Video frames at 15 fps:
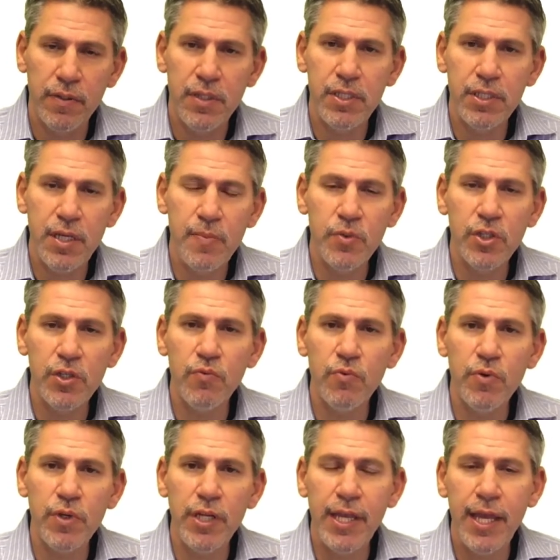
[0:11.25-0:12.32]
This comes in
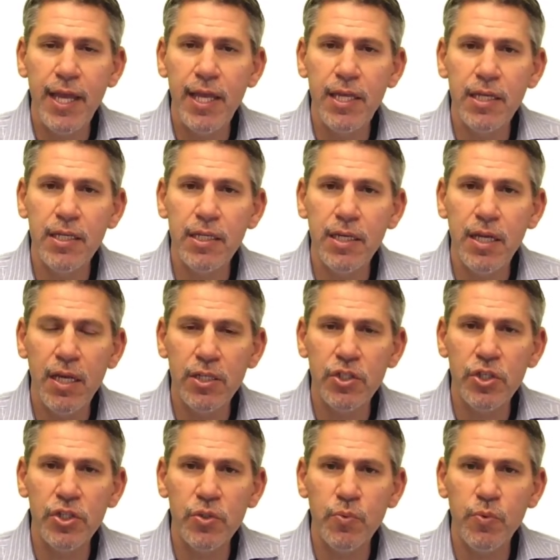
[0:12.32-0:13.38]
really handy not
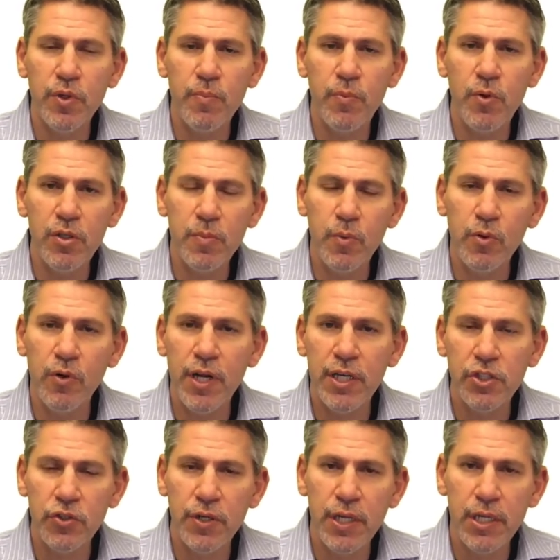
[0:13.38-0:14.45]
just with multiple
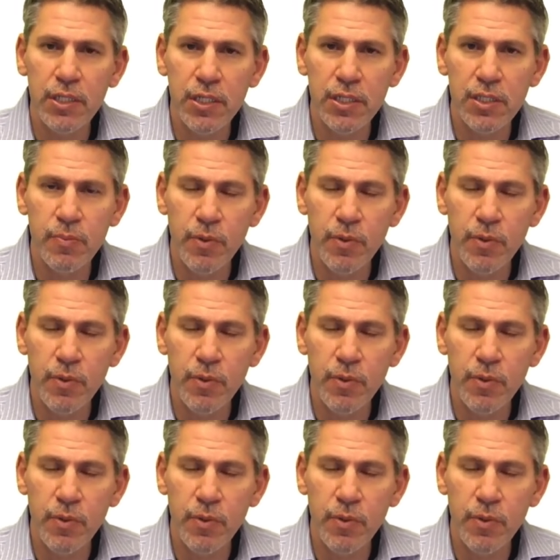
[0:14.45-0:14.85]
restorations,